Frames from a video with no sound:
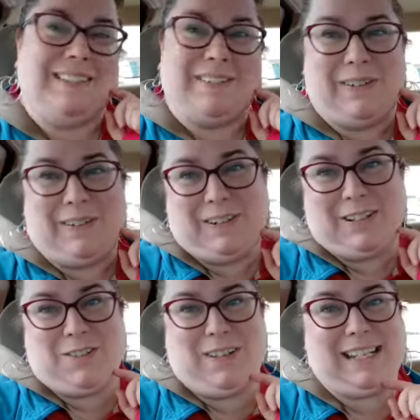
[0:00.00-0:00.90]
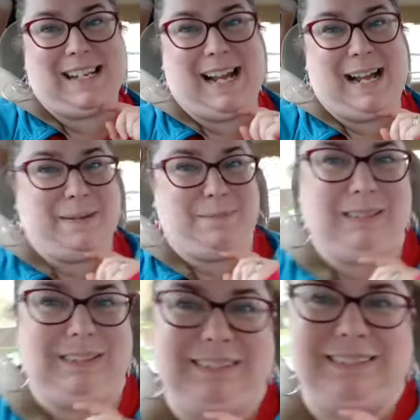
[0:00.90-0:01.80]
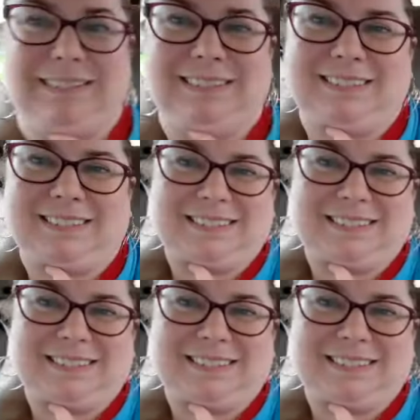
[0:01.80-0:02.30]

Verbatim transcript: Oh, trick time. Hmm?